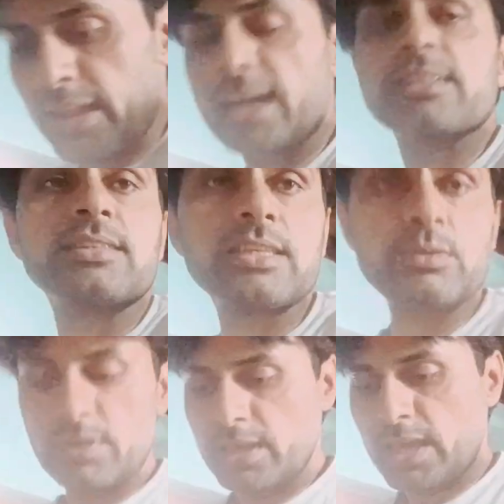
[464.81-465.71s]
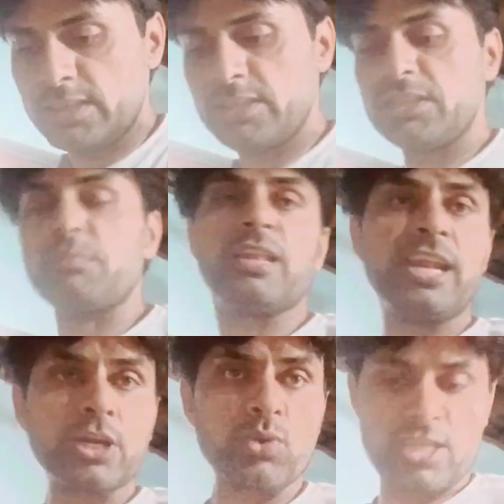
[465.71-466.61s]
Next day we can eat
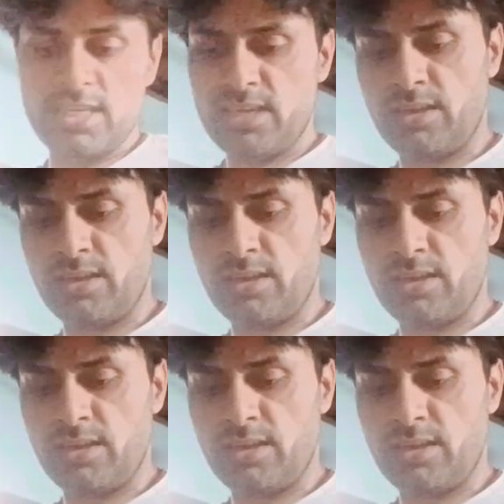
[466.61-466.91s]
millet roti.